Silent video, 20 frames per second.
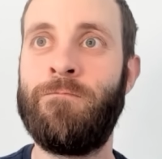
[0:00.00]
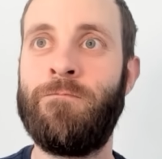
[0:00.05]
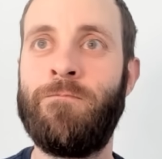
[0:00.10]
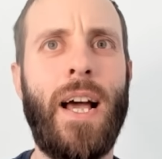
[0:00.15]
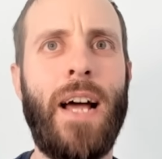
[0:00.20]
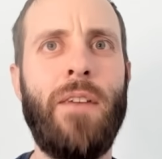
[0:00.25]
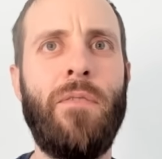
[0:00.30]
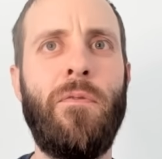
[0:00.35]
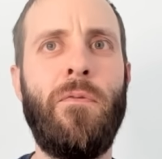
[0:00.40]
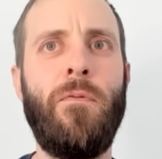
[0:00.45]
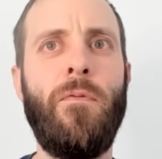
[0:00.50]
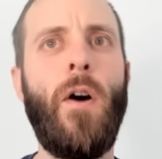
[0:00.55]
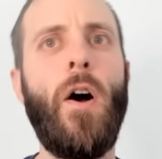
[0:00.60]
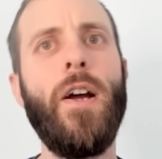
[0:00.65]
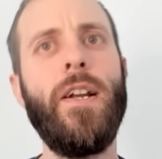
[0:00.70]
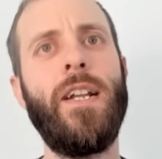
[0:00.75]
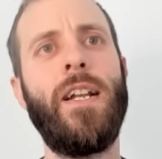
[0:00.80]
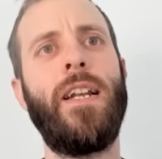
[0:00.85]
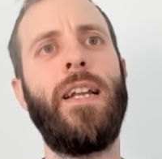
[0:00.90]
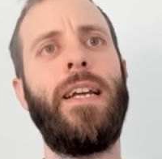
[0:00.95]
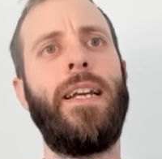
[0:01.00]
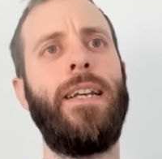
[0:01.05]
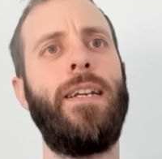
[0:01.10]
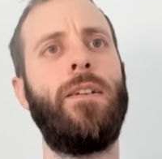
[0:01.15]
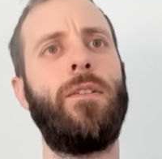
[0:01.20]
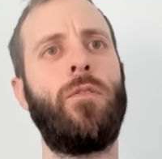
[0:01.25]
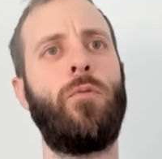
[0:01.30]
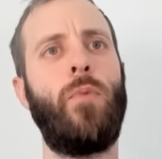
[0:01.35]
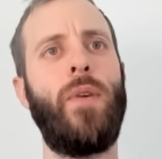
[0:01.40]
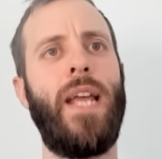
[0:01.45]
And finally,
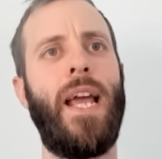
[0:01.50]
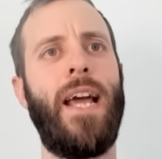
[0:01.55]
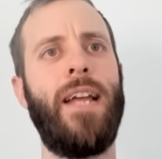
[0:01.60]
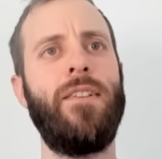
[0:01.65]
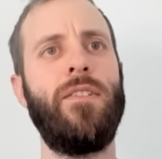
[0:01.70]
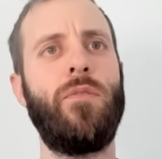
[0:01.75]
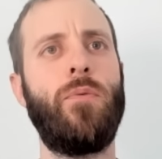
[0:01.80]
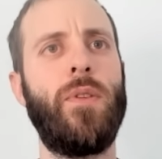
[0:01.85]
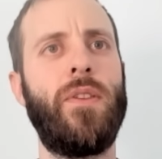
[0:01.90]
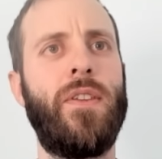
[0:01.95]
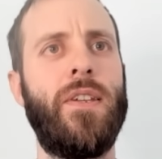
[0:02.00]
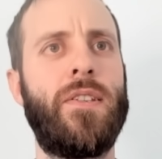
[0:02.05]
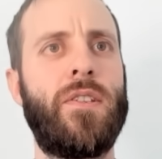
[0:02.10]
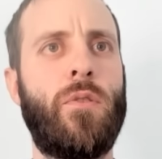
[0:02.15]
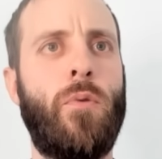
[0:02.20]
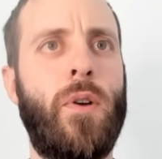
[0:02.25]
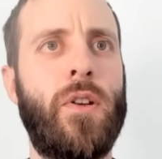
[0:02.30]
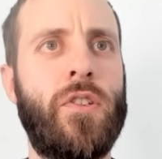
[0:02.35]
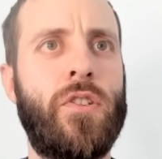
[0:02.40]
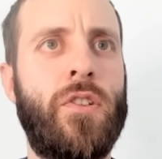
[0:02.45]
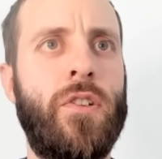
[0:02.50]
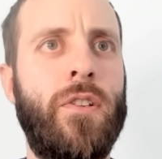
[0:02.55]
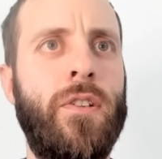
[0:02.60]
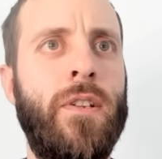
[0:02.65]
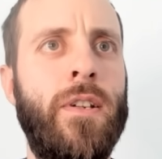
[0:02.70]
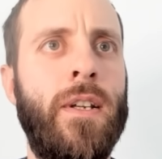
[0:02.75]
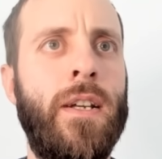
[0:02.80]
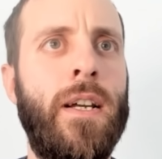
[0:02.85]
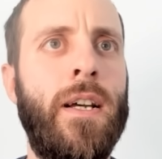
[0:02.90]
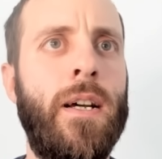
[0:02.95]
we end with this question
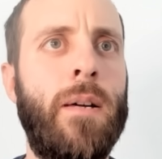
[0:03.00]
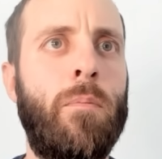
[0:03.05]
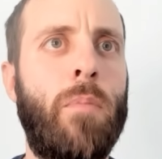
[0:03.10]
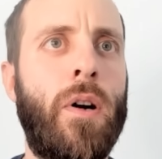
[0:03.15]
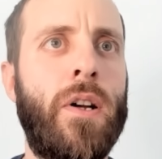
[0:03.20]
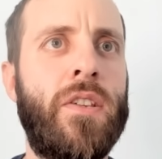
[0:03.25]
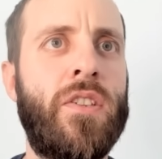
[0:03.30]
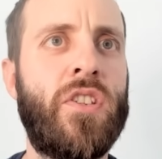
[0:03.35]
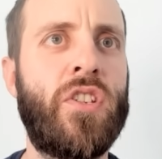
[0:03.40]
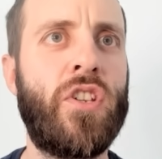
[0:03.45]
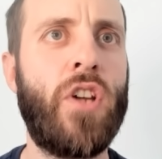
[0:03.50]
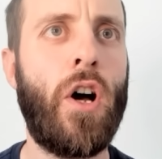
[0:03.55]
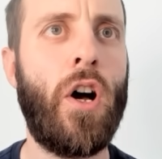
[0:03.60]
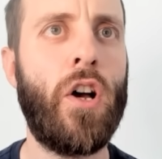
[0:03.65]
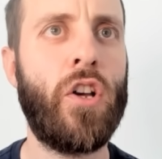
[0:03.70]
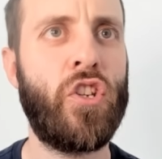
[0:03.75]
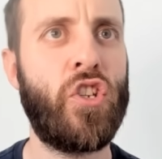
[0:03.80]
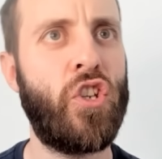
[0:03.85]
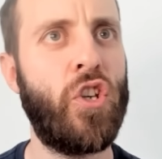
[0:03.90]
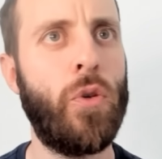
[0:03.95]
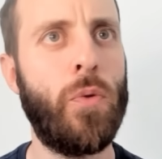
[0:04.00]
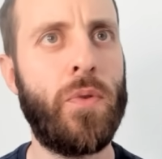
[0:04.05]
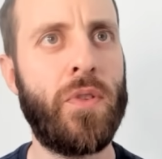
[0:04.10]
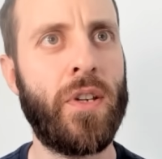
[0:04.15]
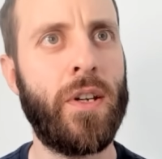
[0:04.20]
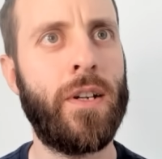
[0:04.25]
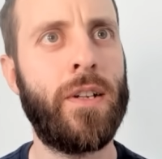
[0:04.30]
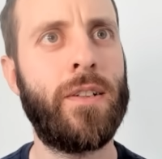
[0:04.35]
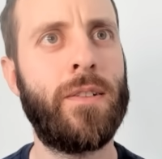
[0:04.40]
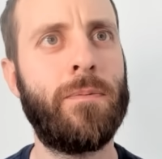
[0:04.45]
by Star
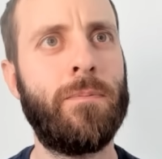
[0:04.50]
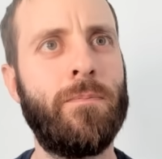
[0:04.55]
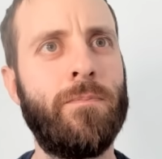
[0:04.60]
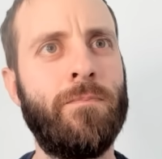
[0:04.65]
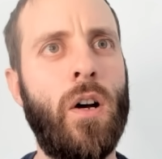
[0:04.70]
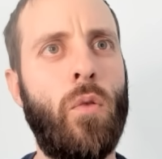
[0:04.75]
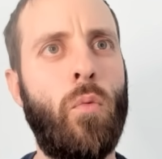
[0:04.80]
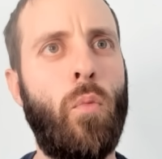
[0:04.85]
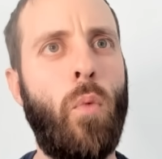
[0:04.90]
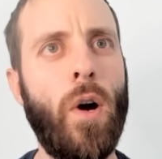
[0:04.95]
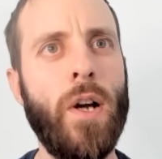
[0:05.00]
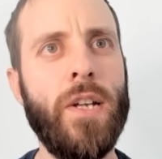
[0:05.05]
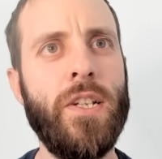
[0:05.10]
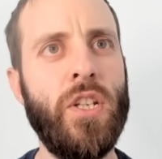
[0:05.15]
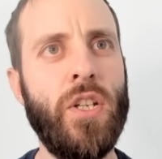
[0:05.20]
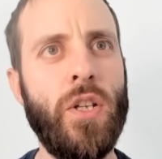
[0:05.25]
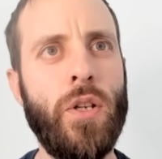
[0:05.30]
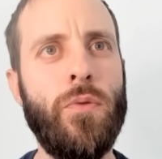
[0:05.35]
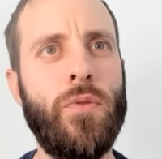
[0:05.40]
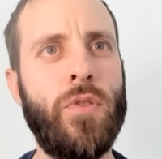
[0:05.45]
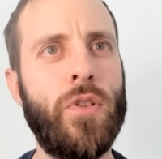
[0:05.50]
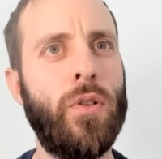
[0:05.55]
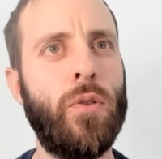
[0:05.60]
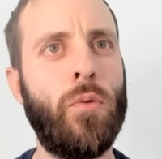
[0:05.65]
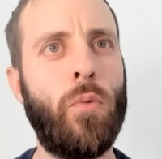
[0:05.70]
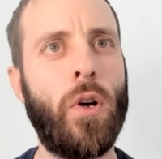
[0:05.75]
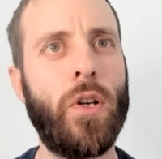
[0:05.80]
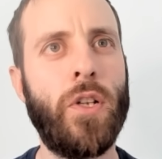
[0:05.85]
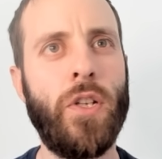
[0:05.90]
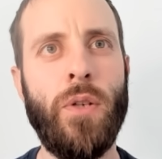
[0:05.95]
Shooter. Why do you do
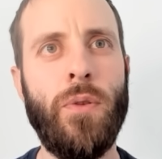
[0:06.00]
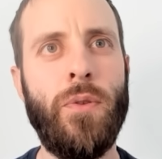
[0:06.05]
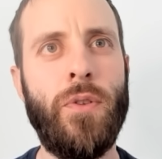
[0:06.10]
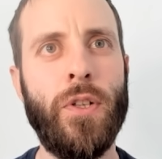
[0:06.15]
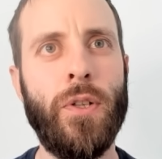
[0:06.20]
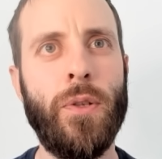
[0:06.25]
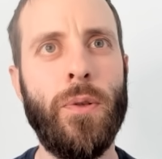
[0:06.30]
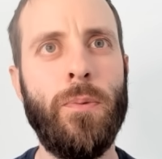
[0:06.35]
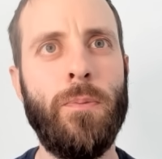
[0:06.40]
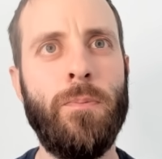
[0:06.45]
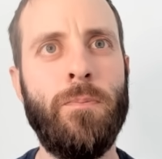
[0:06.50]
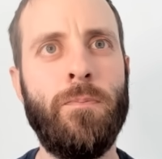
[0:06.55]
what you do?